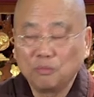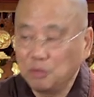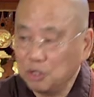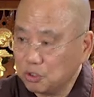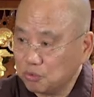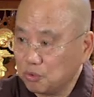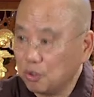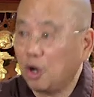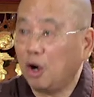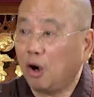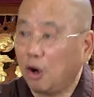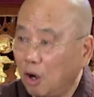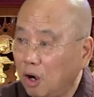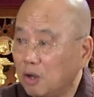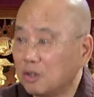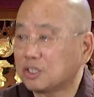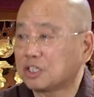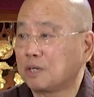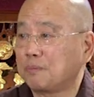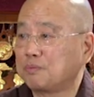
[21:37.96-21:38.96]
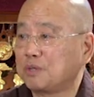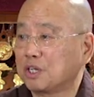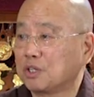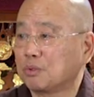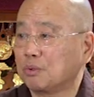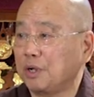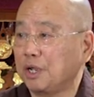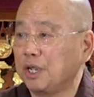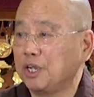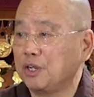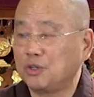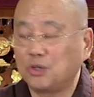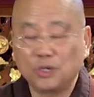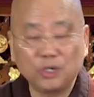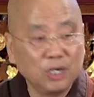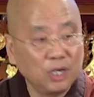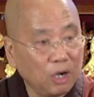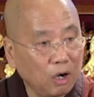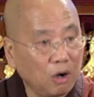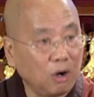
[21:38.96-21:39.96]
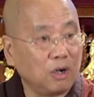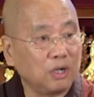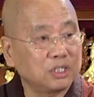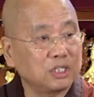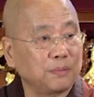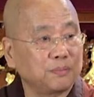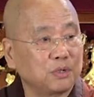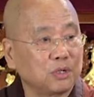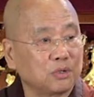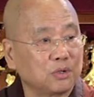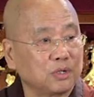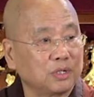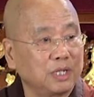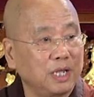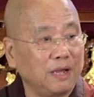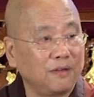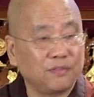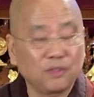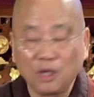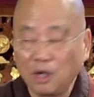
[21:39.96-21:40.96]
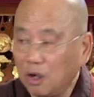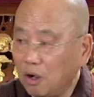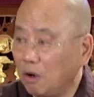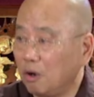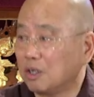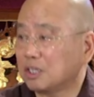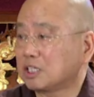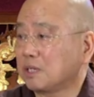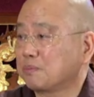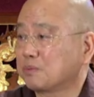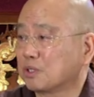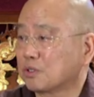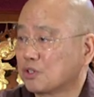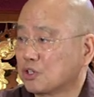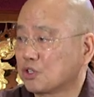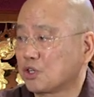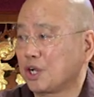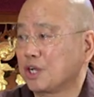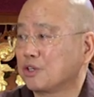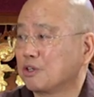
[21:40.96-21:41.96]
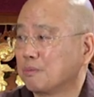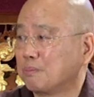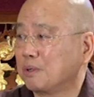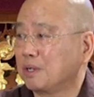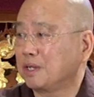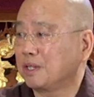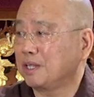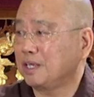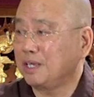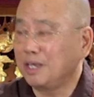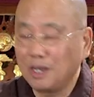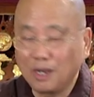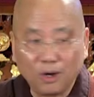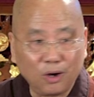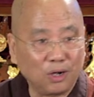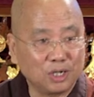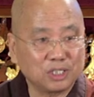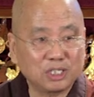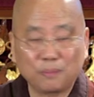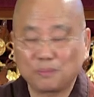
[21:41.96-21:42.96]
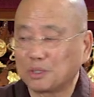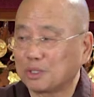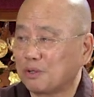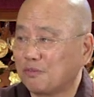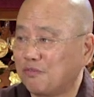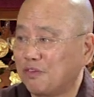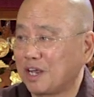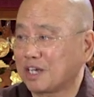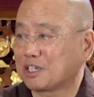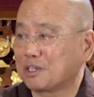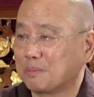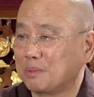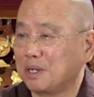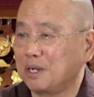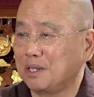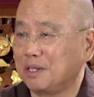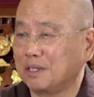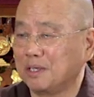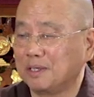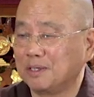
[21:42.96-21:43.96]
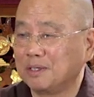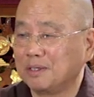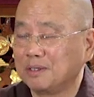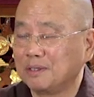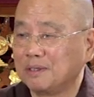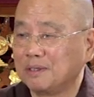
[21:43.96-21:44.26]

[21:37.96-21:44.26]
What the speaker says: which were all subject to aging, all subject to death, all subject to changeability, all subject to flexibility.